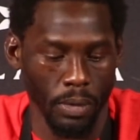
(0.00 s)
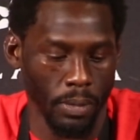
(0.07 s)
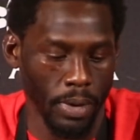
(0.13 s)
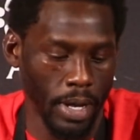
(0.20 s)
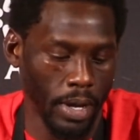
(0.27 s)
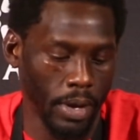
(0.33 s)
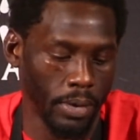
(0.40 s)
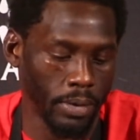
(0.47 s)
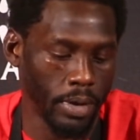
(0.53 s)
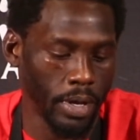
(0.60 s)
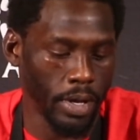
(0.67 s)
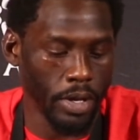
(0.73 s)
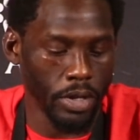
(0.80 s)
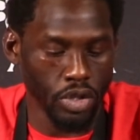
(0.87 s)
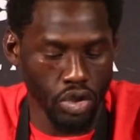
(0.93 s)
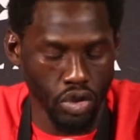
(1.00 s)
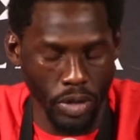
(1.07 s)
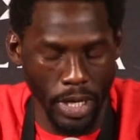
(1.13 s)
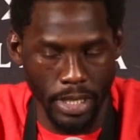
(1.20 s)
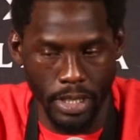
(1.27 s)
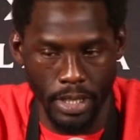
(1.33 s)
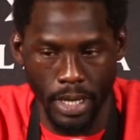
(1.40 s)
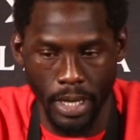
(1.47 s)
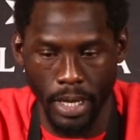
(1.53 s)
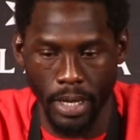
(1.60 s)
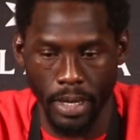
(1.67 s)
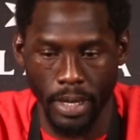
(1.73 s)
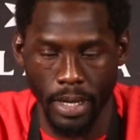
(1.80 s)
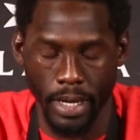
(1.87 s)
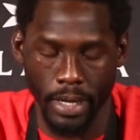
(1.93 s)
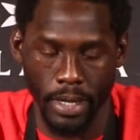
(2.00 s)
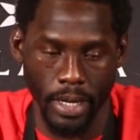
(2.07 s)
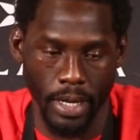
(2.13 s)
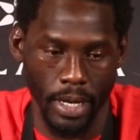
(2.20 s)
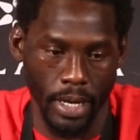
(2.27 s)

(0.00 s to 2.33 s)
around stressing and,